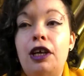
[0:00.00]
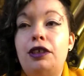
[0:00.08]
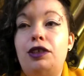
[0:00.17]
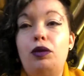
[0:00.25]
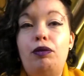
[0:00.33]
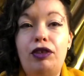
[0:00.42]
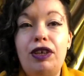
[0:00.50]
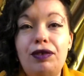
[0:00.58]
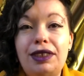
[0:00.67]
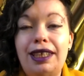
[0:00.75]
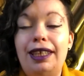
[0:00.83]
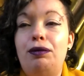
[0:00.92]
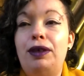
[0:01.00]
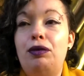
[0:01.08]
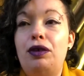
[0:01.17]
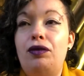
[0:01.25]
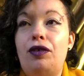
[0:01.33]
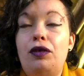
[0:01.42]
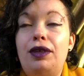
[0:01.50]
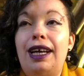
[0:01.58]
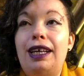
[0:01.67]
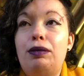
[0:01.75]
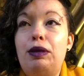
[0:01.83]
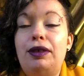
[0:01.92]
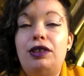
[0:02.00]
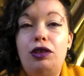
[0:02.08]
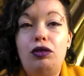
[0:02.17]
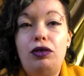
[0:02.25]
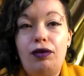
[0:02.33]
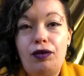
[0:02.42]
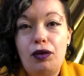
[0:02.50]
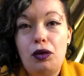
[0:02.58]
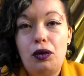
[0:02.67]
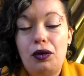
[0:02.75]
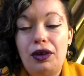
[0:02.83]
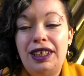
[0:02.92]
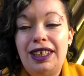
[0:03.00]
So previously we would have only had maybe 2 to 4